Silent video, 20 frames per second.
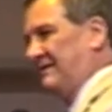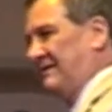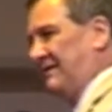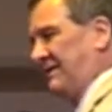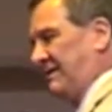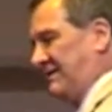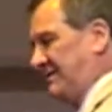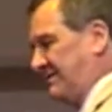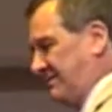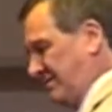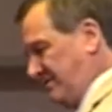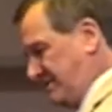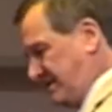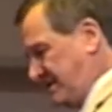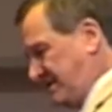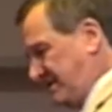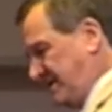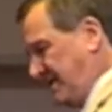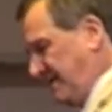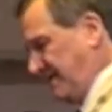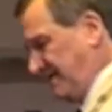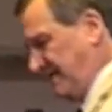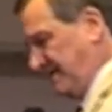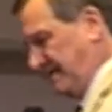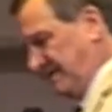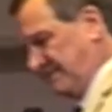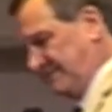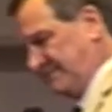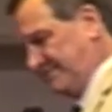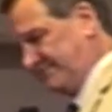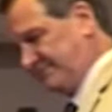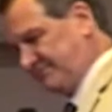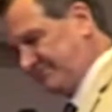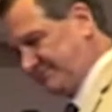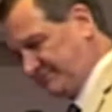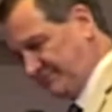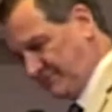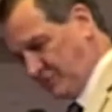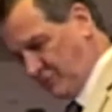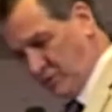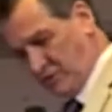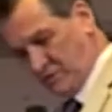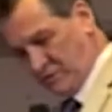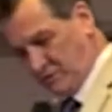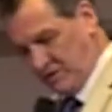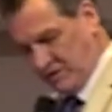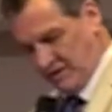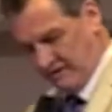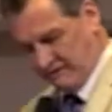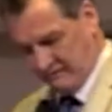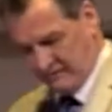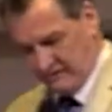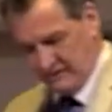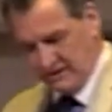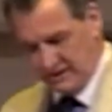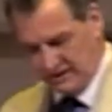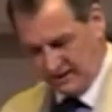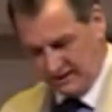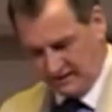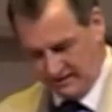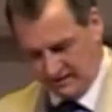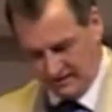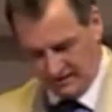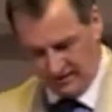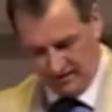Not understanding what we have really